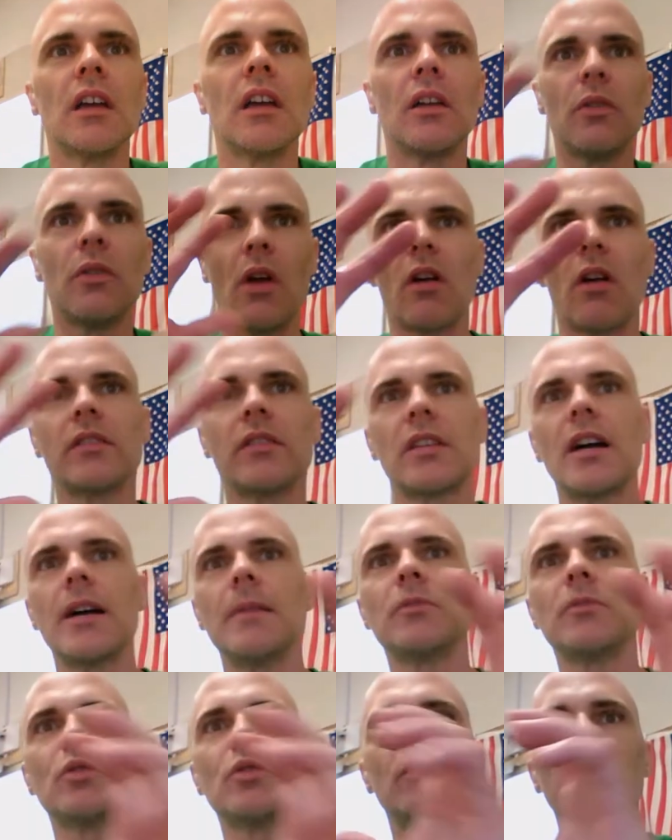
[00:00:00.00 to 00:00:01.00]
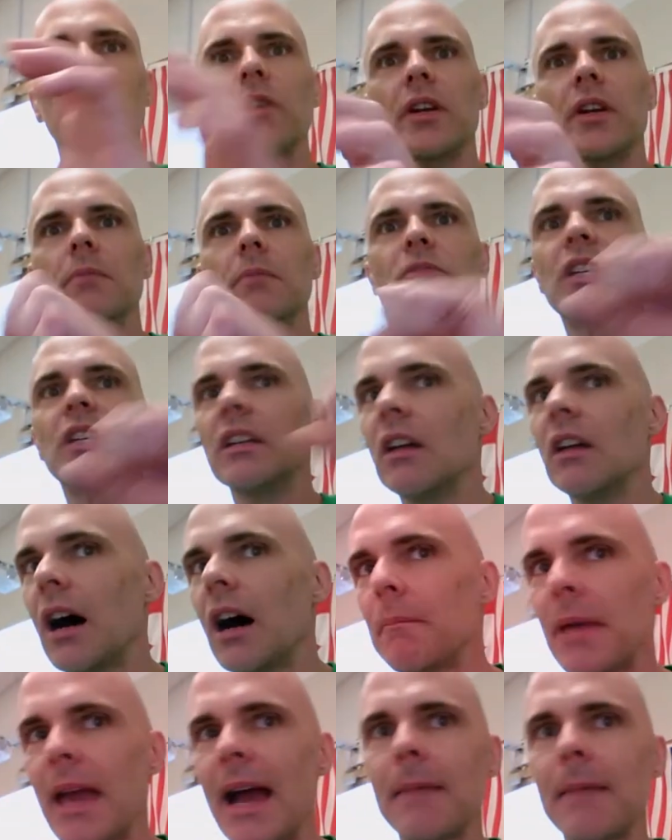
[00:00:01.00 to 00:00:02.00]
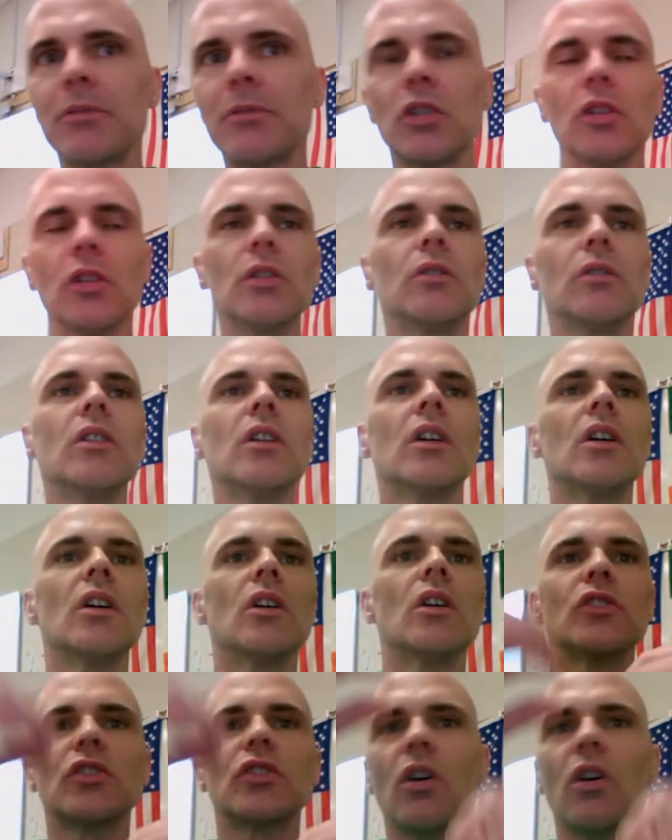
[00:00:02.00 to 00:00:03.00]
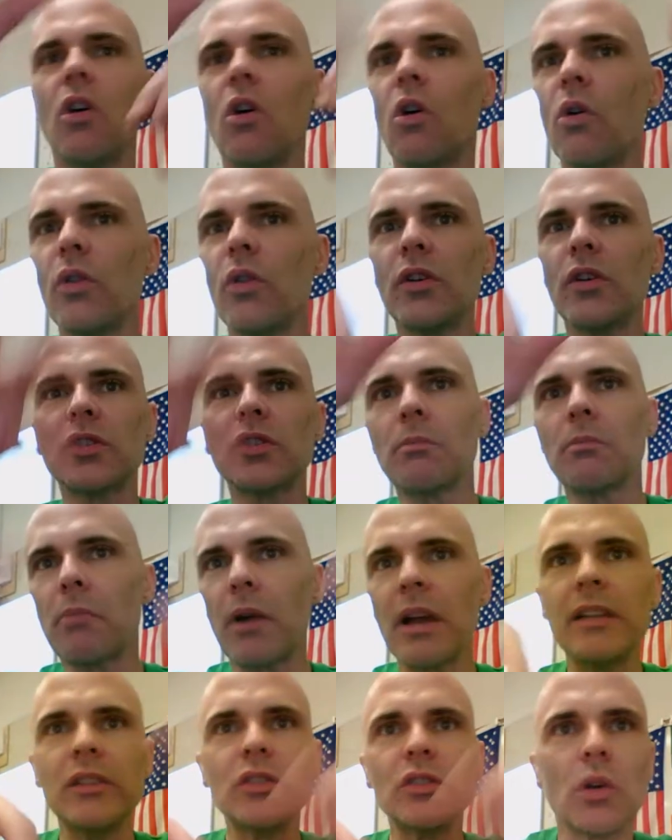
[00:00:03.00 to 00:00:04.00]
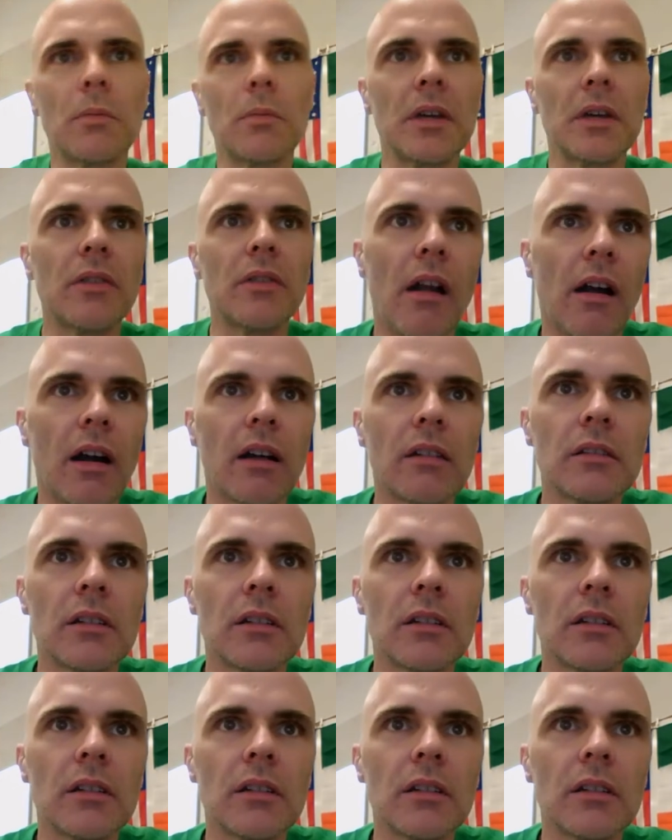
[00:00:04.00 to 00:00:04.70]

There are times when freedoms cannot be absolute. So there's some brainstorming there.